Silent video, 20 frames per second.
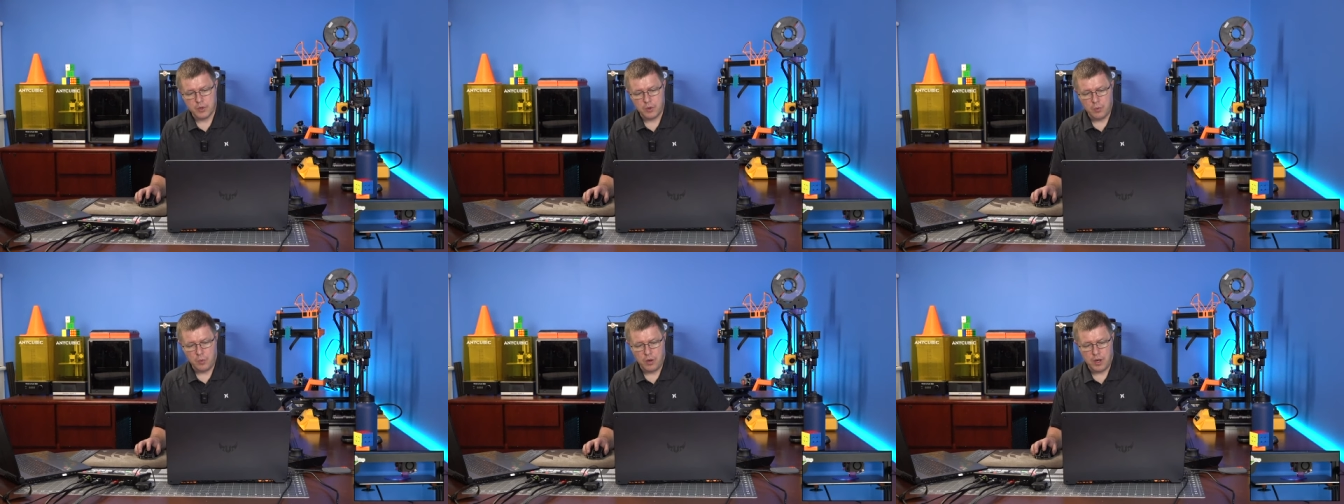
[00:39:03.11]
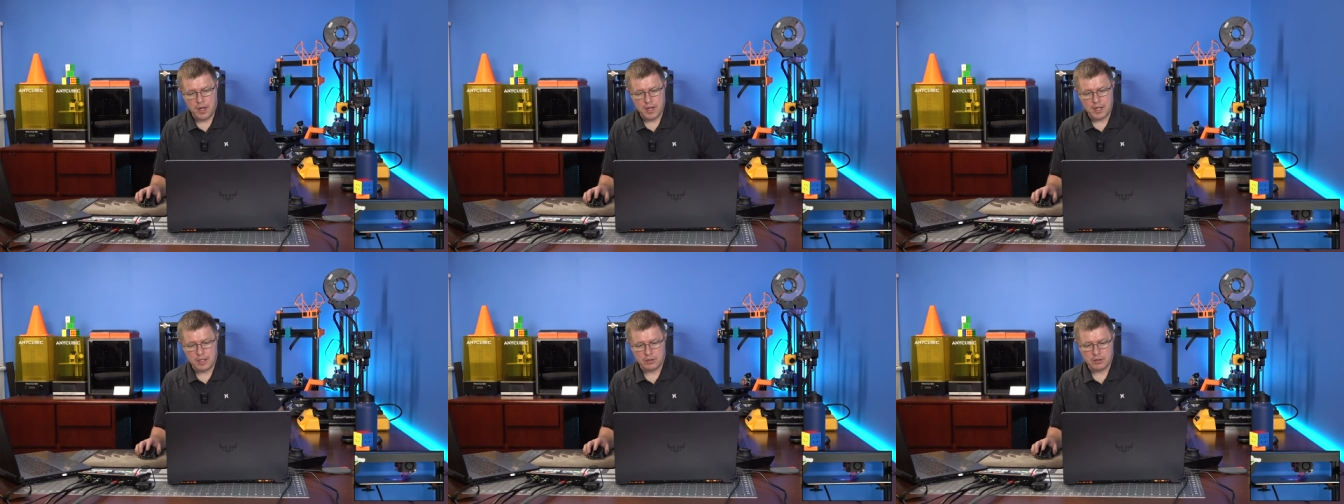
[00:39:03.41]

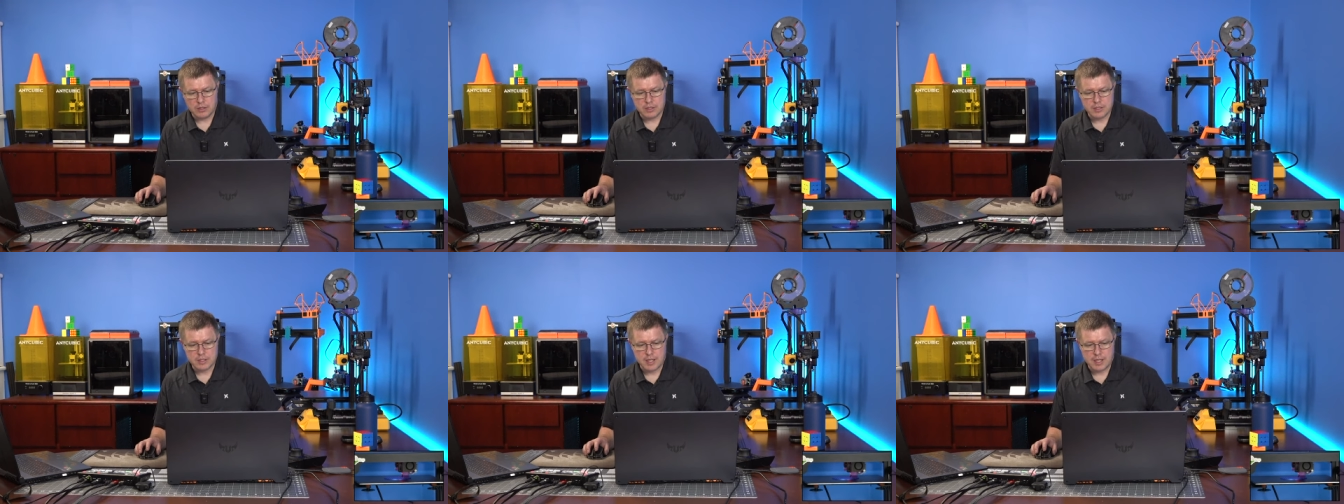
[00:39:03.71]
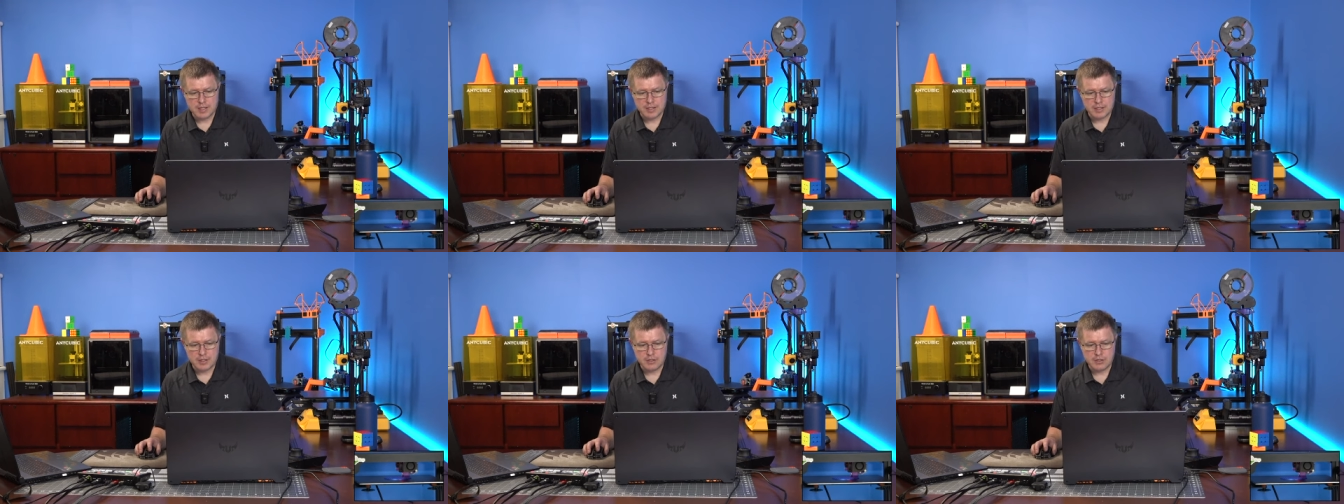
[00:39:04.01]
one, it looks
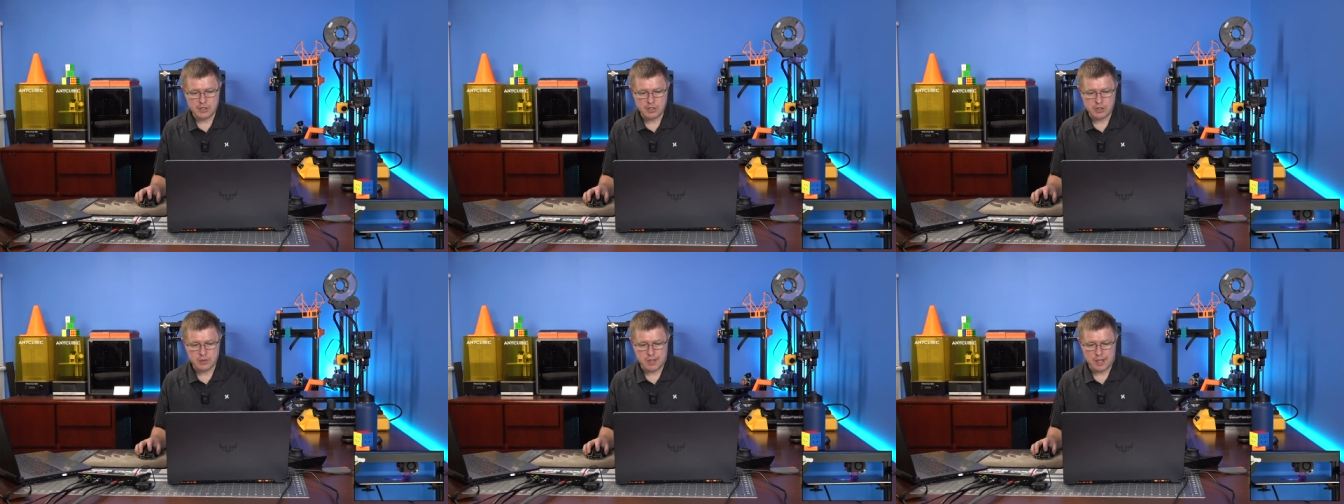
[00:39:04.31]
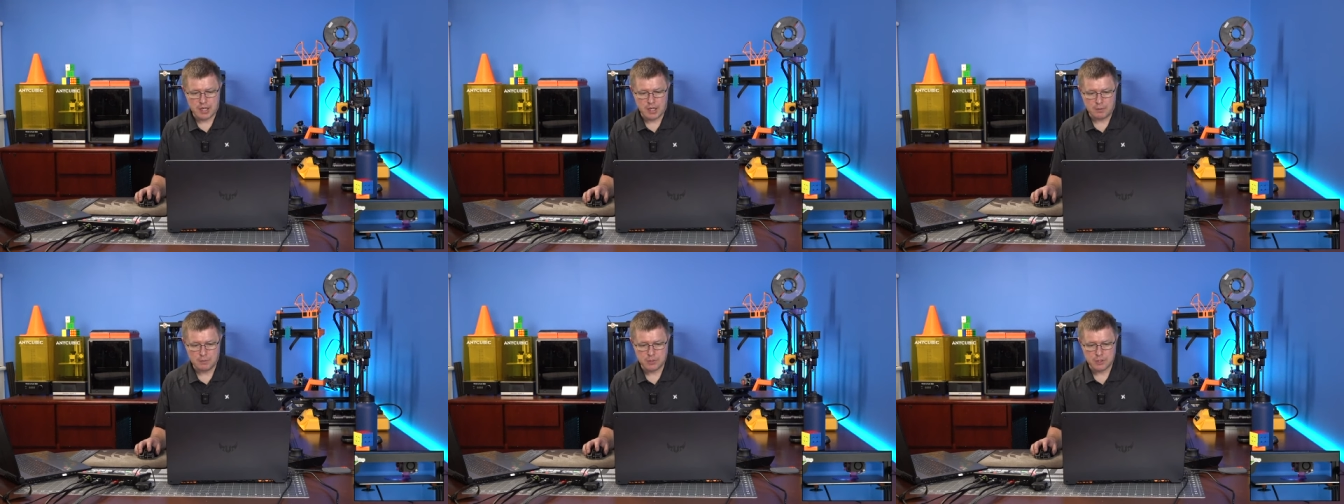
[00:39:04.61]
nice, and two, it
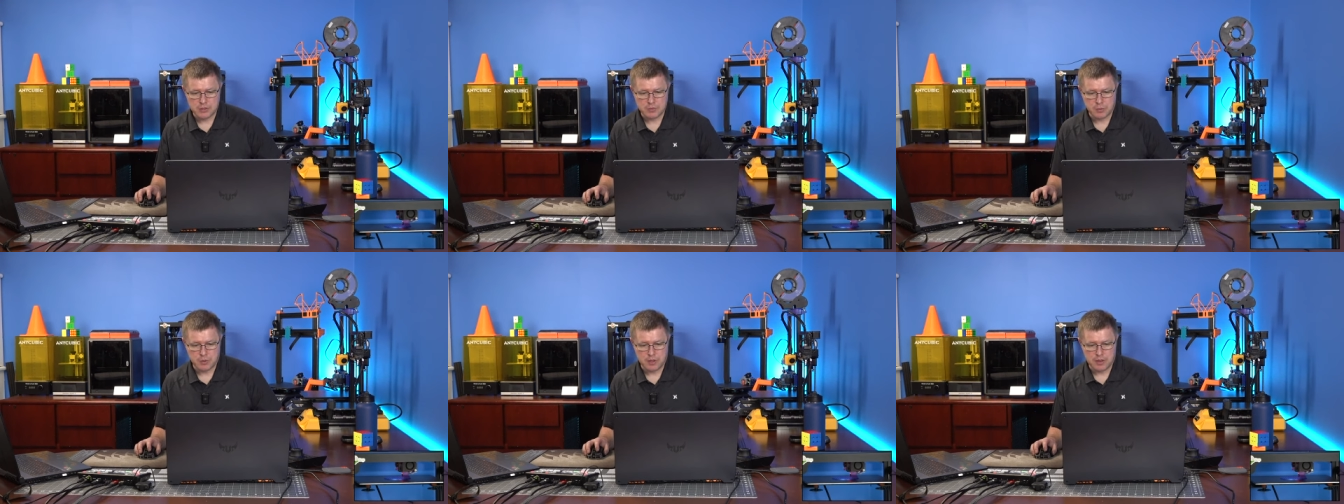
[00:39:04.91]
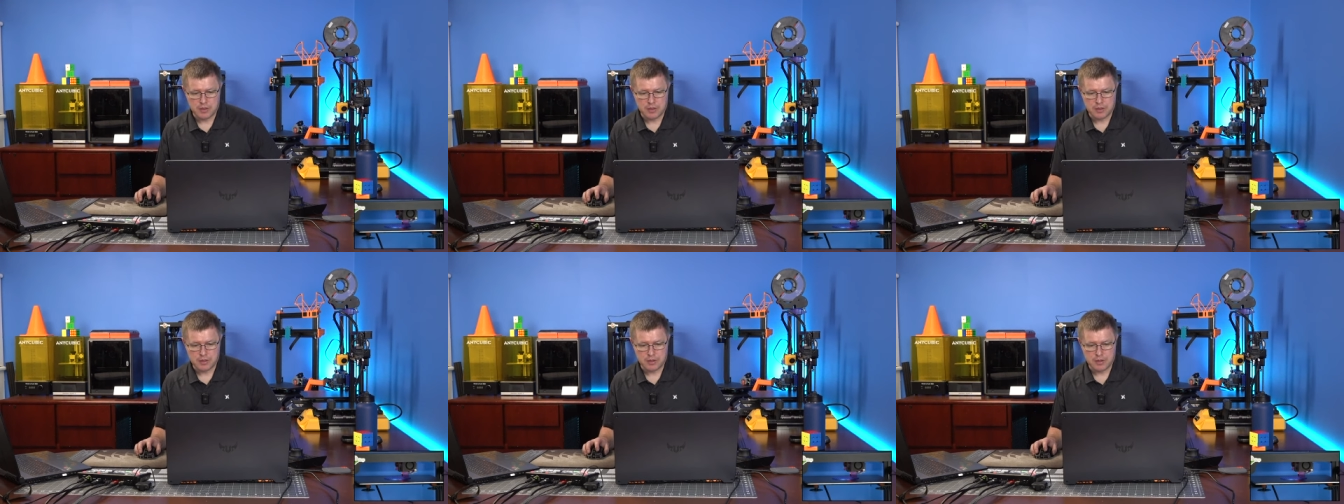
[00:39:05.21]
helps
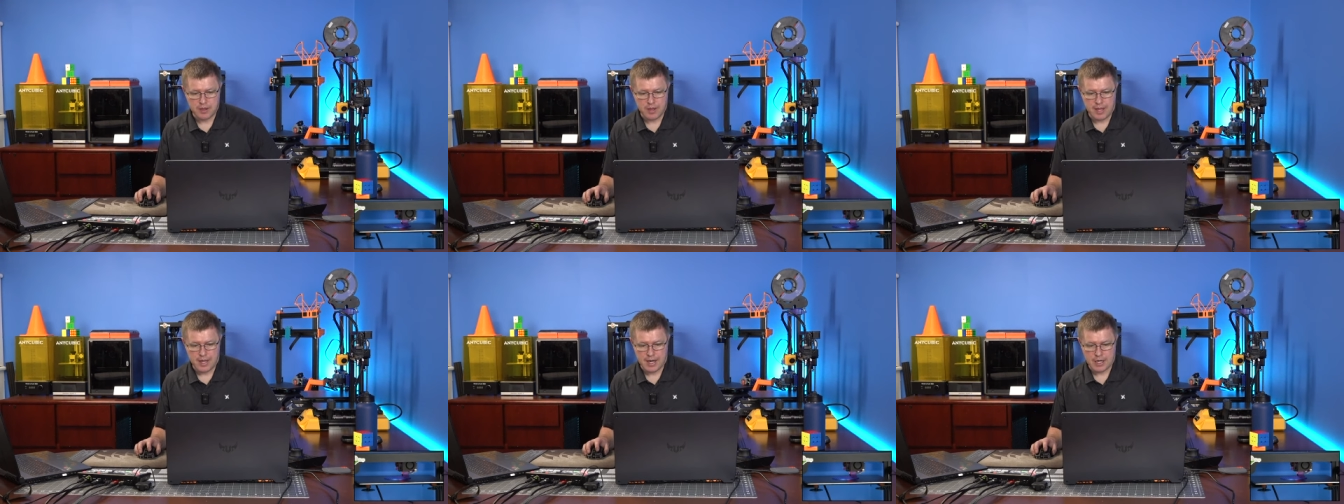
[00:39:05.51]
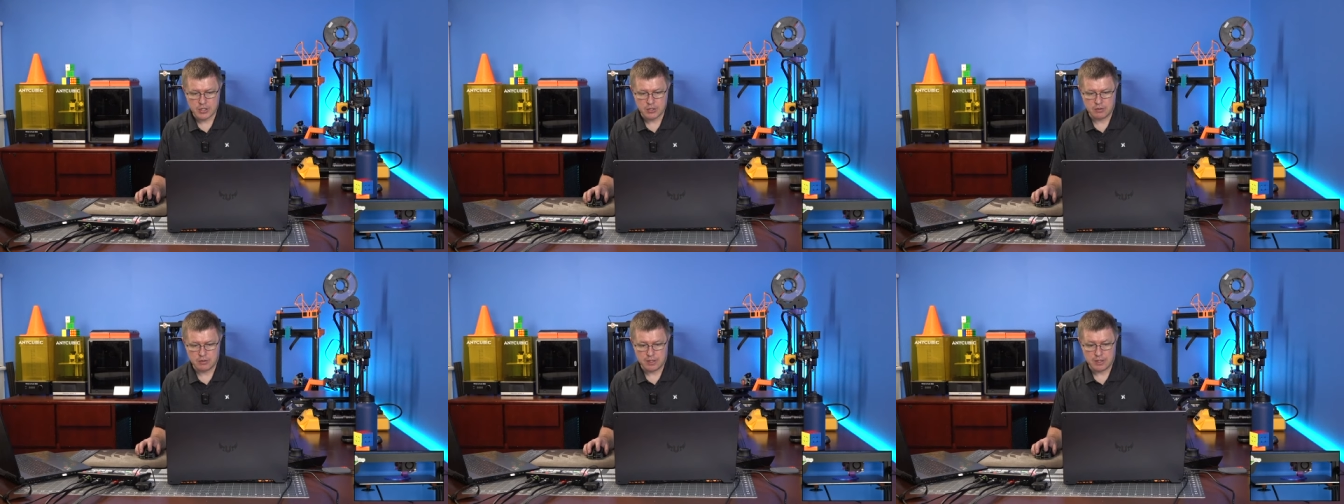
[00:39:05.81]
with
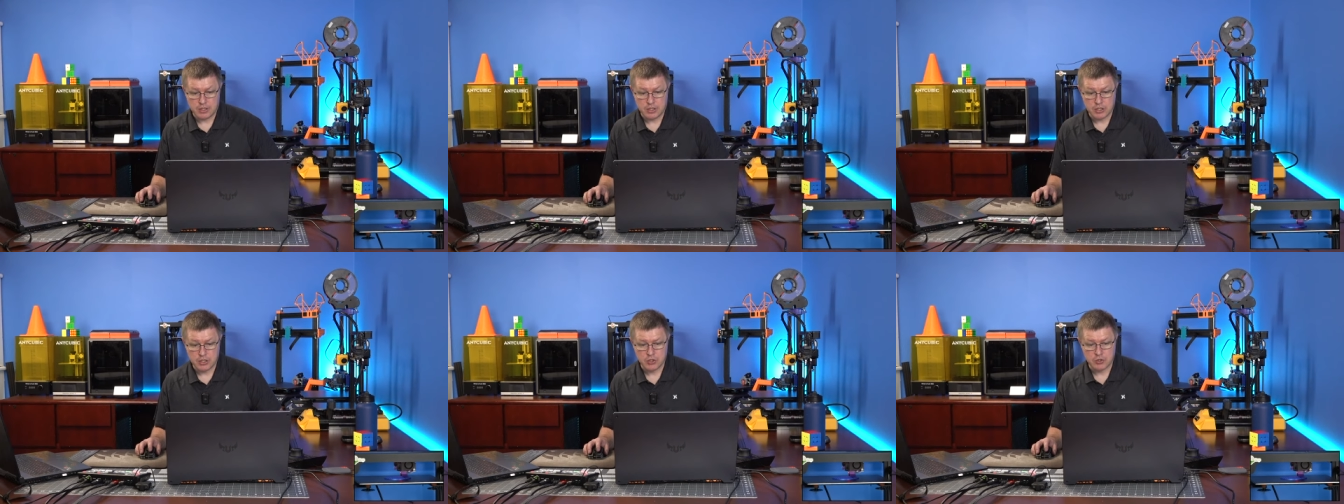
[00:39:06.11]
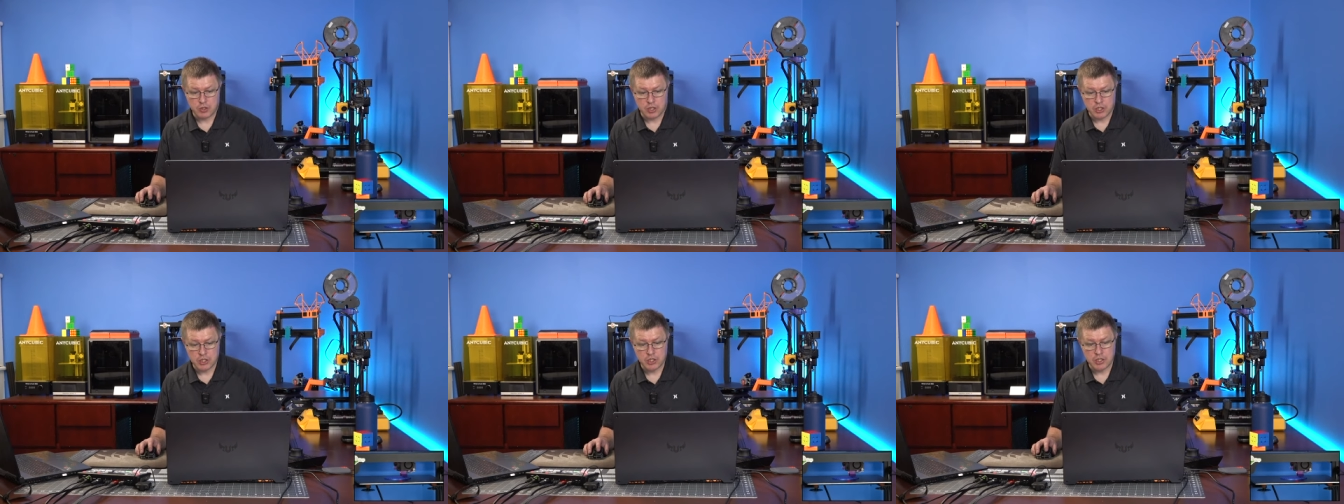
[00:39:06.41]
actually
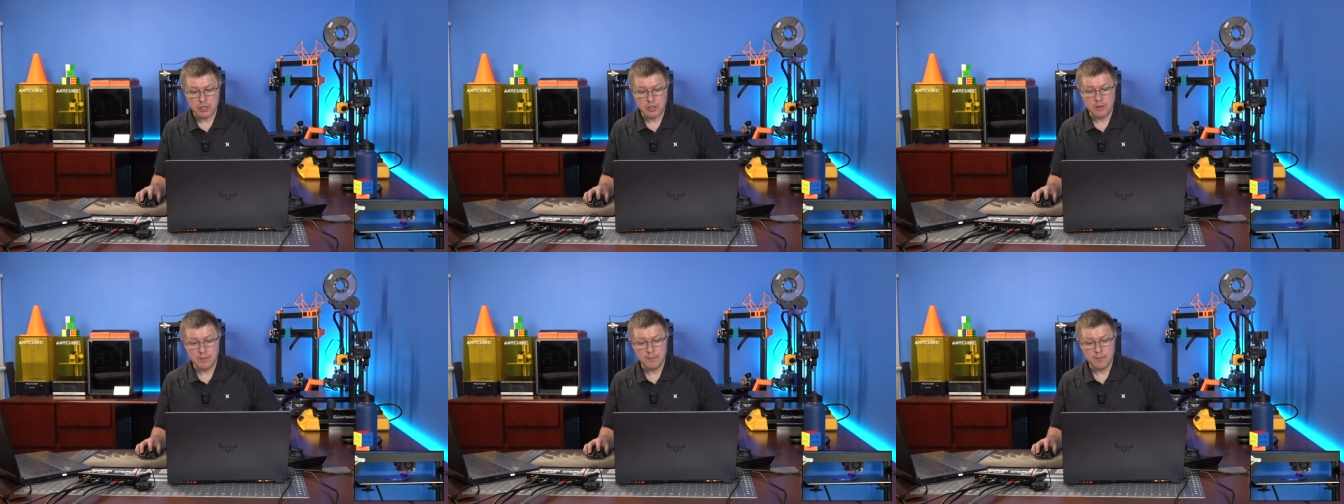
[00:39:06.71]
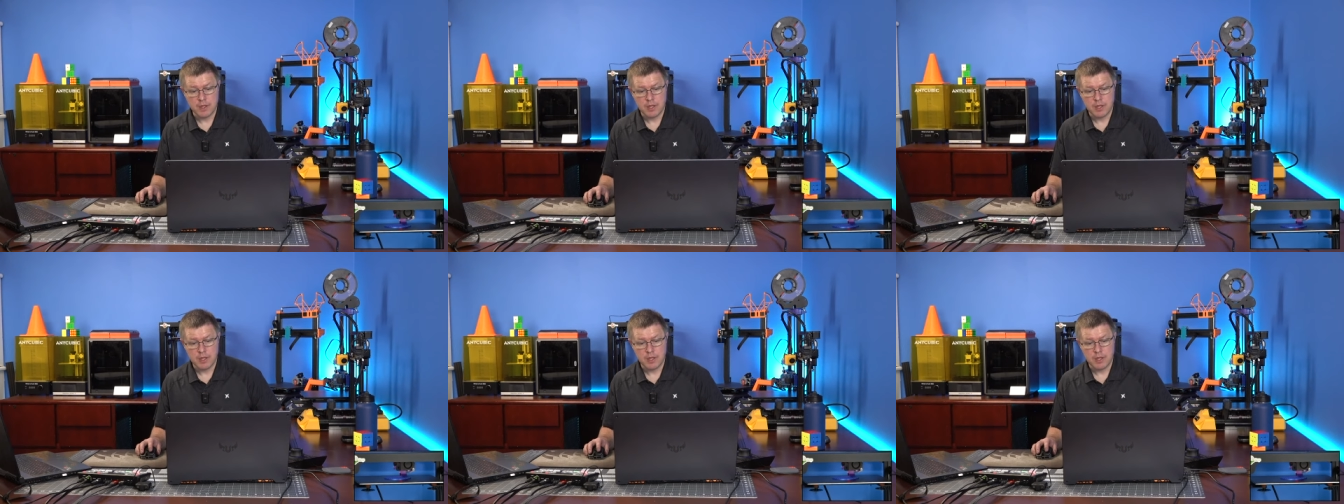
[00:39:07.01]
structure.